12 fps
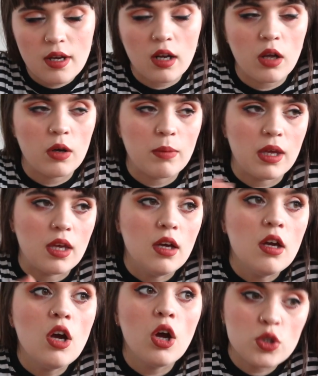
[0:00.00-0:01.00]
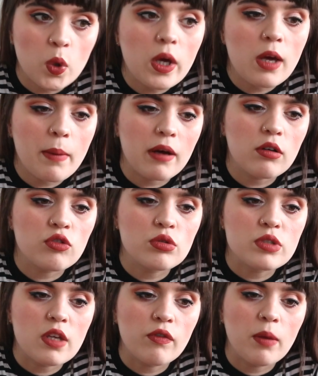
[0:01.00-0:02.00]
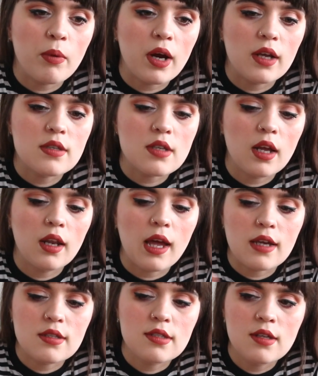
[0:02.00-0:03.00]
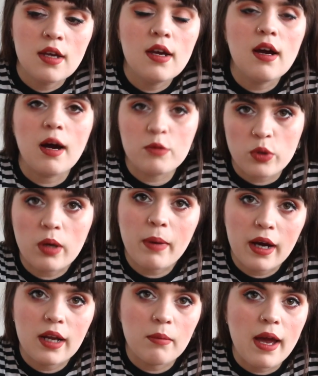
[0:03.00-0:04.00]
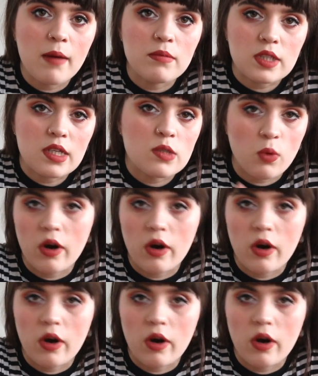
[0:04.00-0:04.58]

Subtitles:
I'll only be talking about cruelty-free brands unless I'm talking about it in my empties,